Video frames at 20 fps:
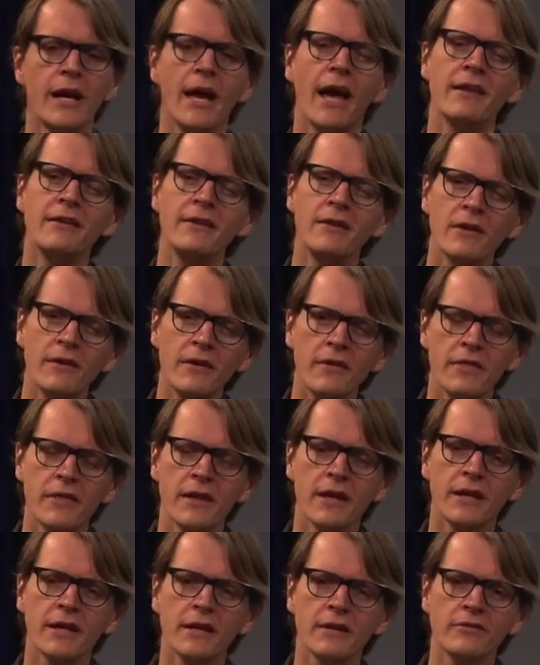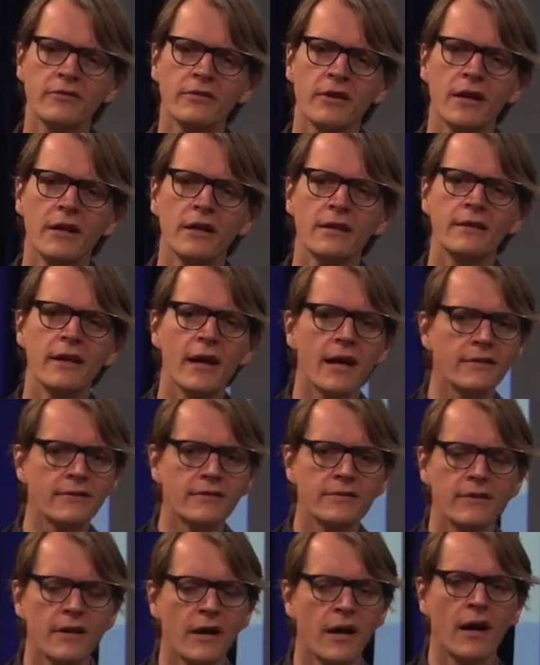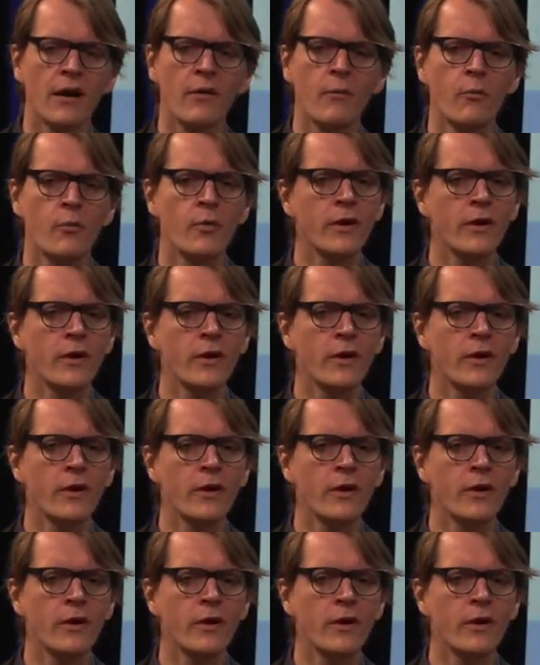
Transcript: And the other thing is that uh,